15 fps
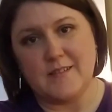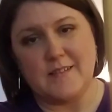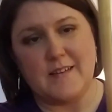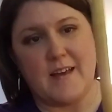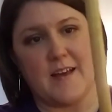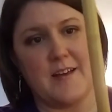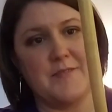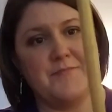
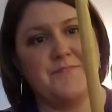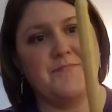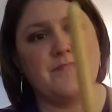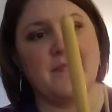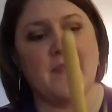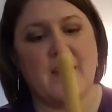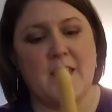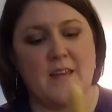Yeah.
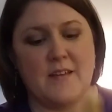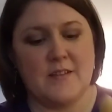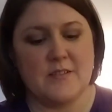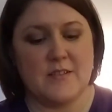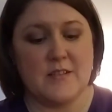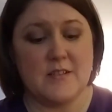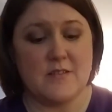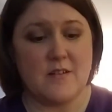
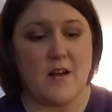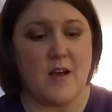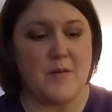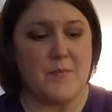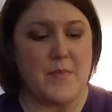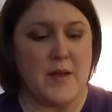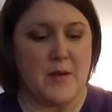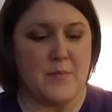These are all
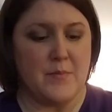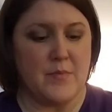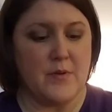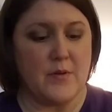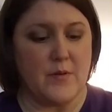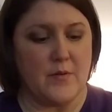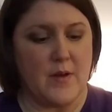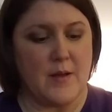
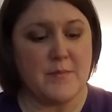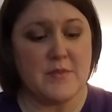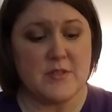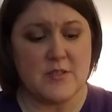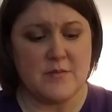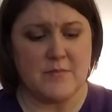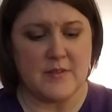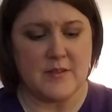bamboo. I'm
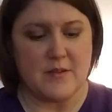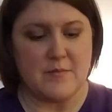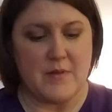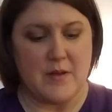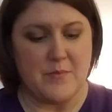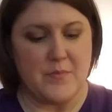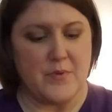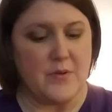assuming they're
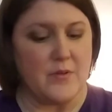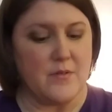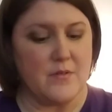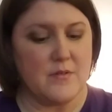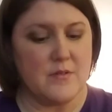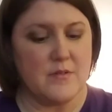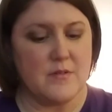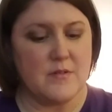
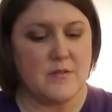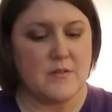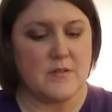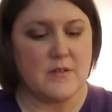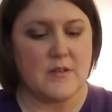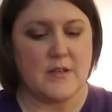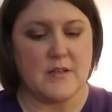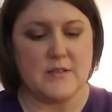bamboo
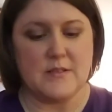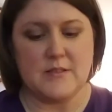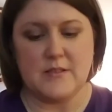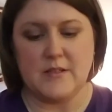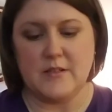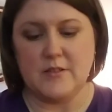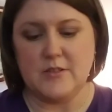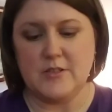because
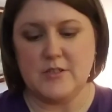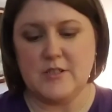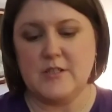there's